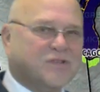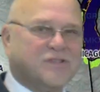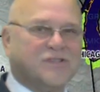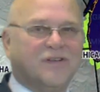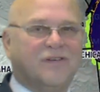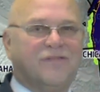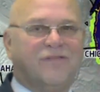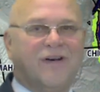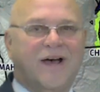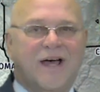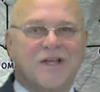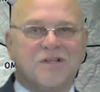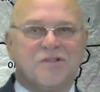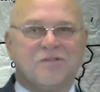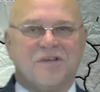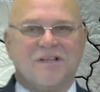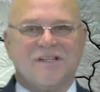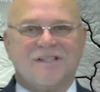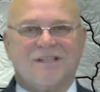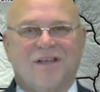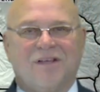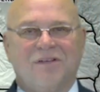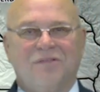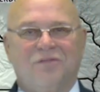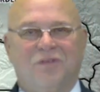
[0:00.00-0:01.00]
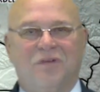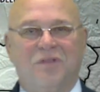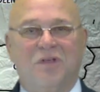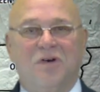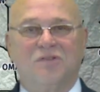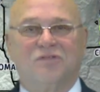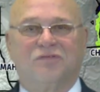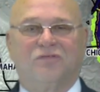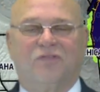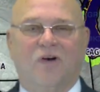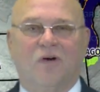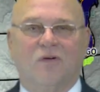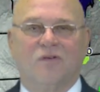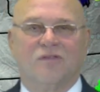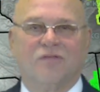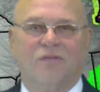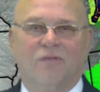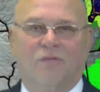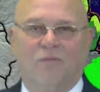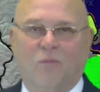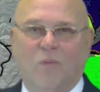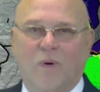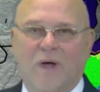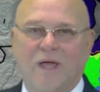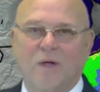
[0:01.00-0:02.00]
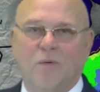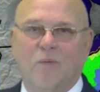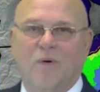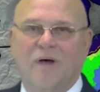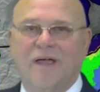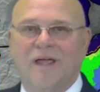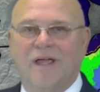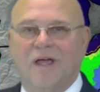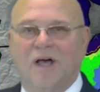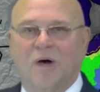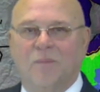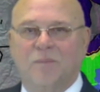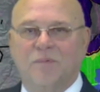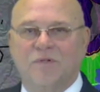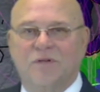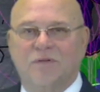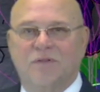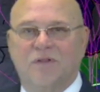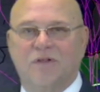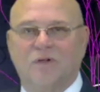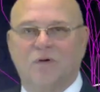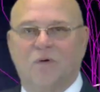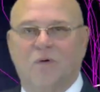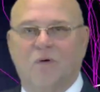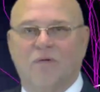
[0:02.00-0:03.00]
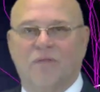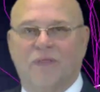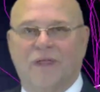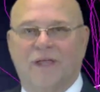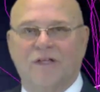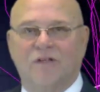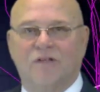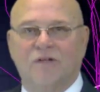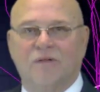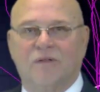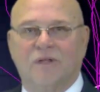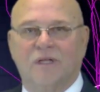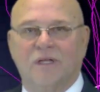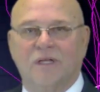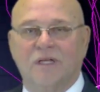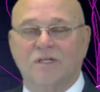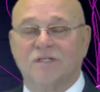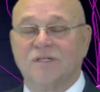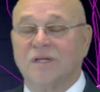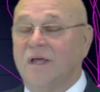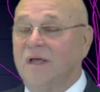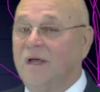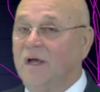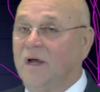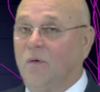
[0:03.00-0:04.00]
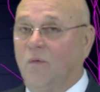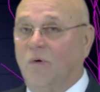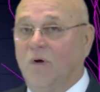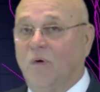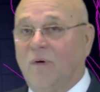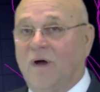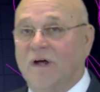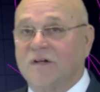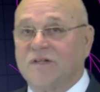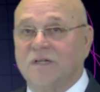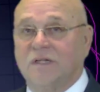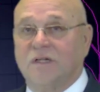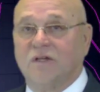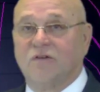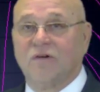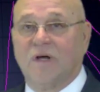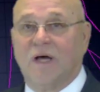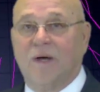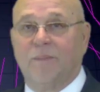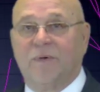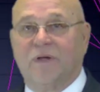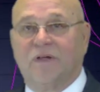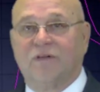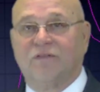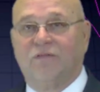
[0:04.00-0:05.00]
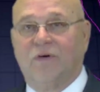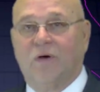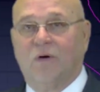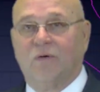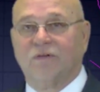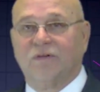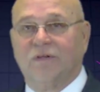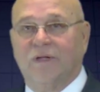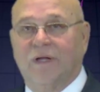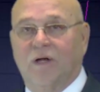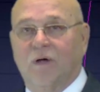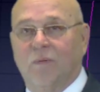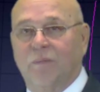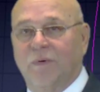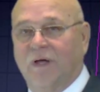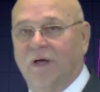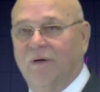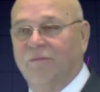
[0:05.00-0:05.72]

advisories for those folks way, way up to the north and to the east. We're watching the tropics, folks, and they're going to become